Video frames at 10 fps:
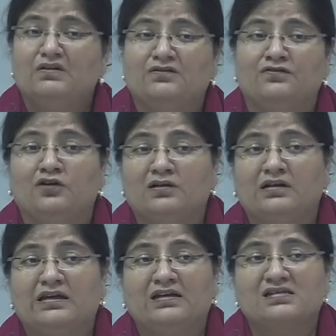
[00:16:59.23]
for
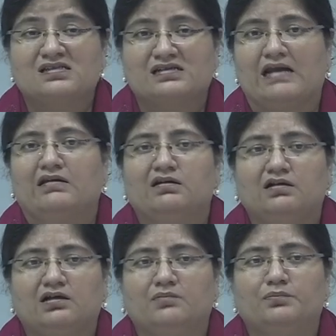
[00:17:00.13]
a
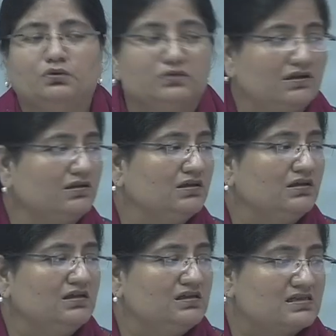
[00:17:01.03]
standard computer
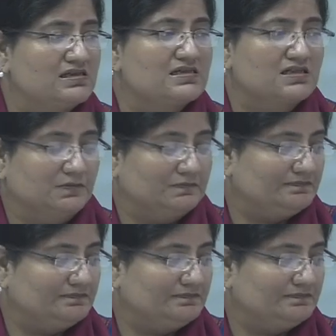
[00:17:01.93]
system.